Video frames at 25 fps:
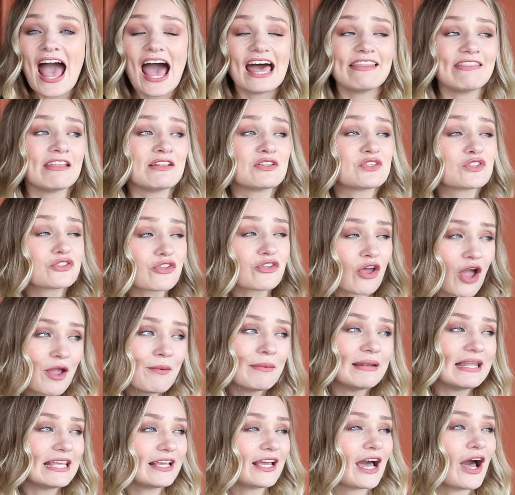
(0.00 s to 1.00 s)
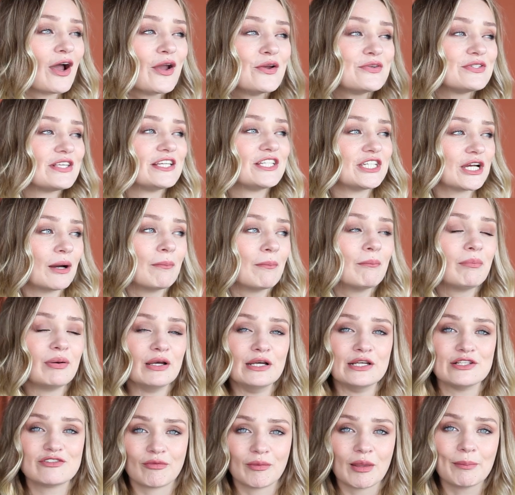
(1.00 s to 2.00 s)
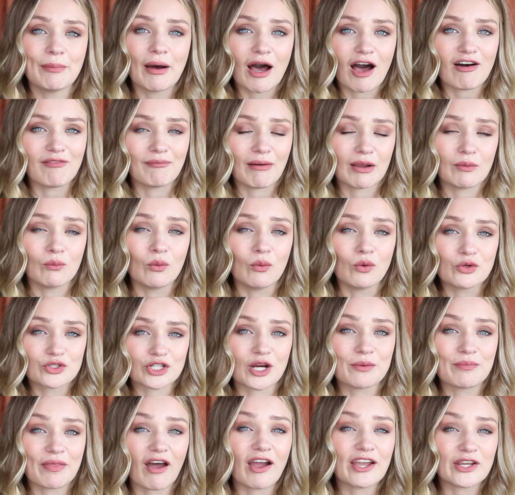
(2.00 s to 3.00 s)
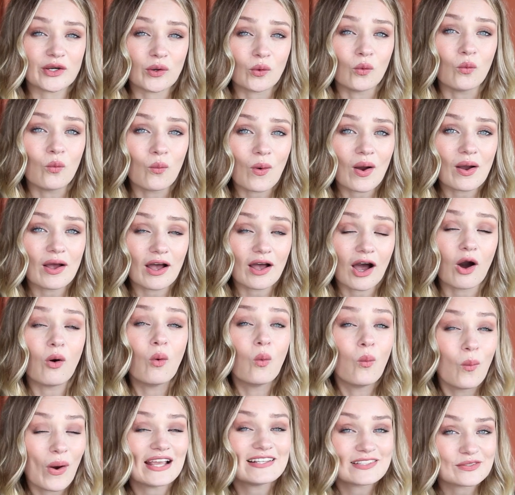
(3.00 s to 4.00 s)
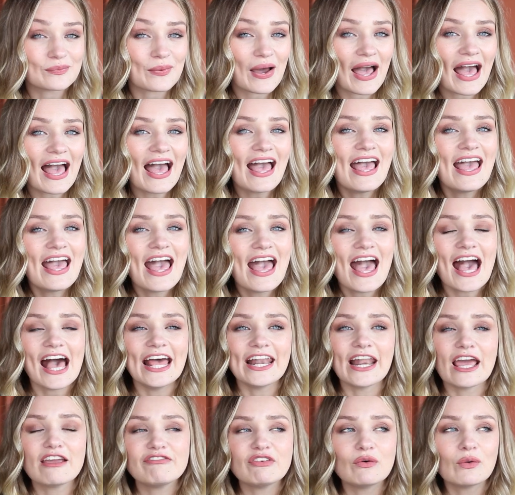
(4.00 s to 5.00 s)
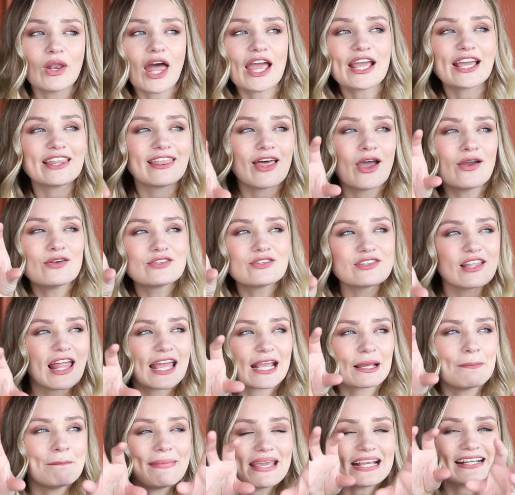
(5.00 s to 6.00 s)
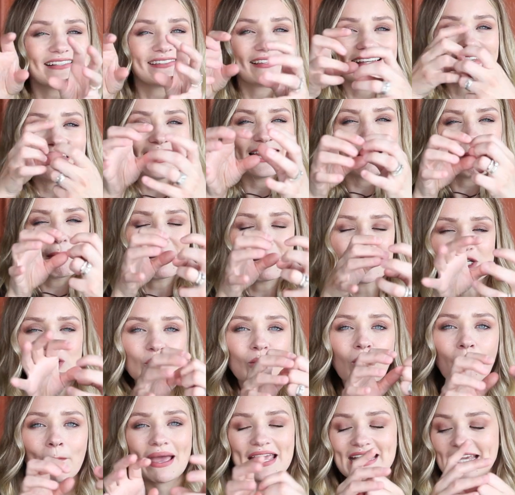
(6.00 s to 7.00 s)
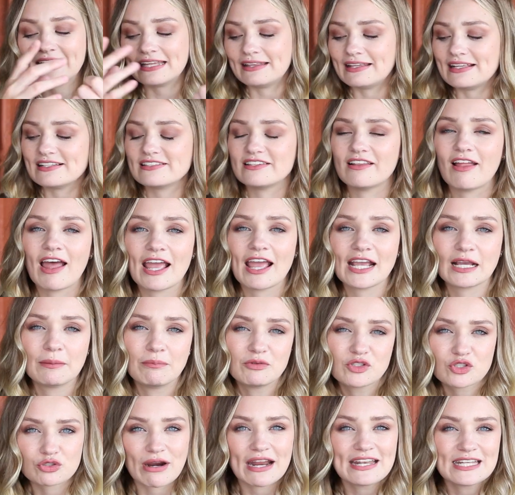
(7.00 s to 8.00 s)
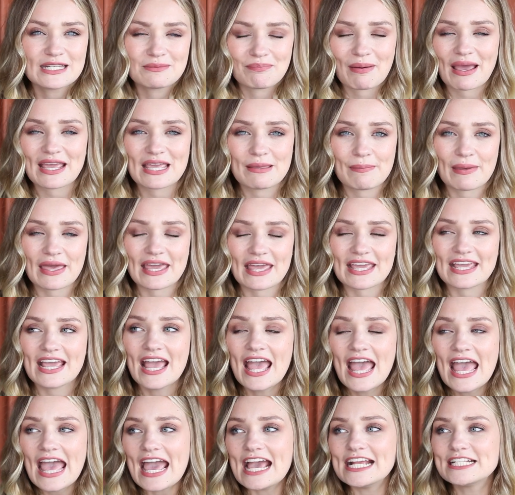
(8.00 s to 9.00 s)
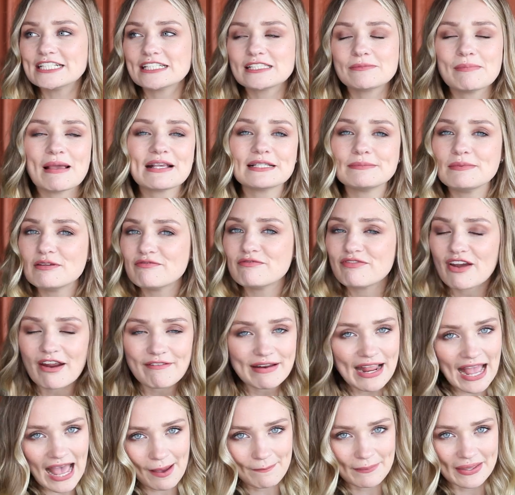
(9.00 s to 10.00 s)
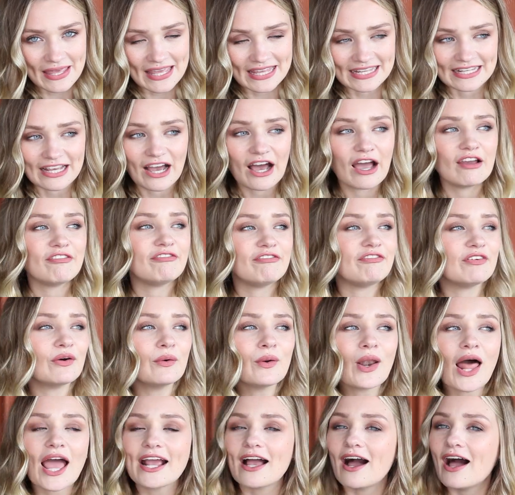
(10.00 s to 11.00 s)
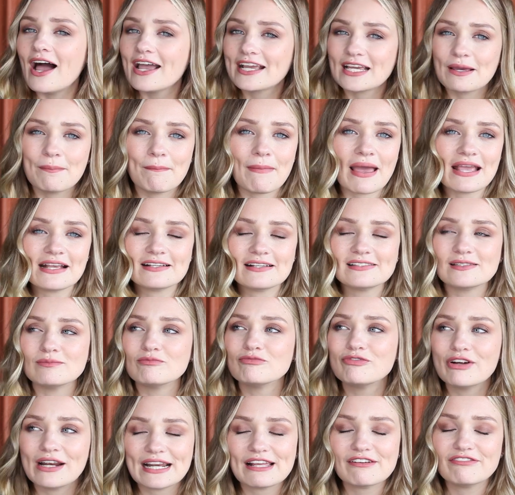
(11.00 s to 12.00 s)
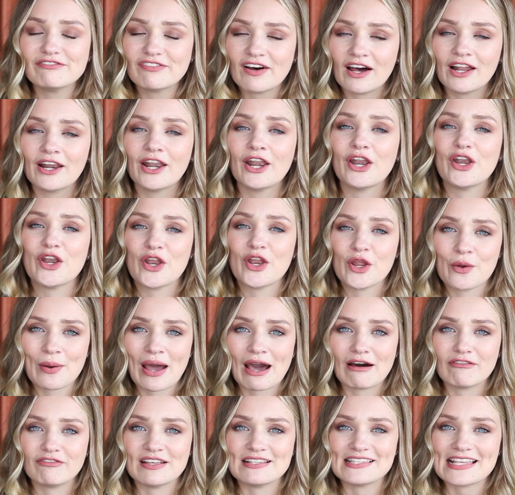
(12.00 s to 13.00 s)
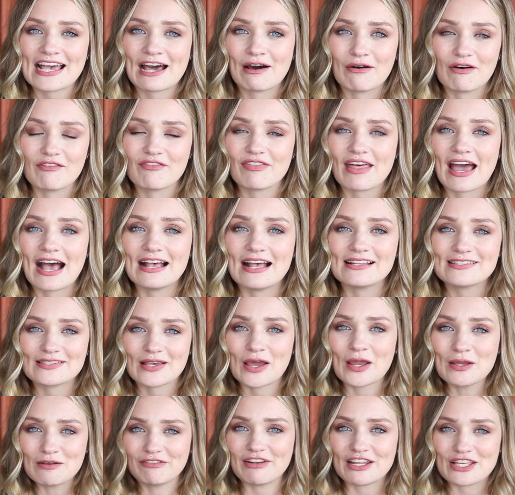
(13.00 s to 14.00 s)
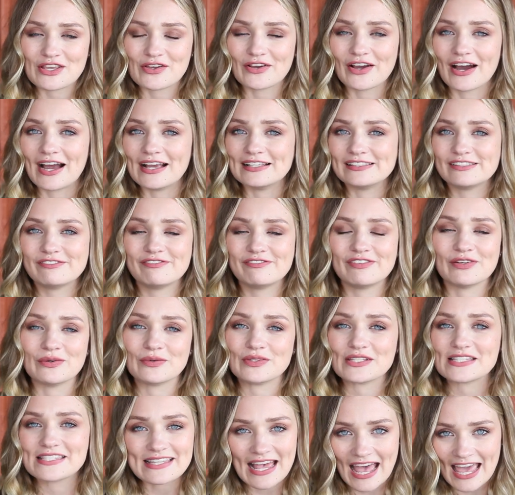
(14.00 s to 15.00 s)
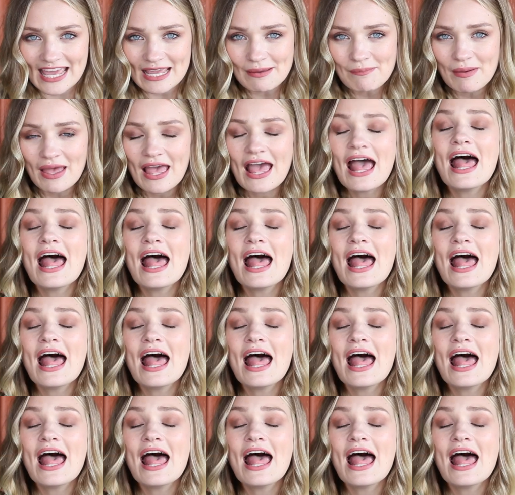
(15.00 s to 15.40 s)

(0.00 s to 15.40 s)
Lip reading: and then so many cozy jumpers from the part of my wardrobe that I always wear, and I feel like those like mixing in the middle are making this like trend baby. It just makes me very happy. I feel like I can make some really fun new outfits out of that, so hopefully you guys feel the same.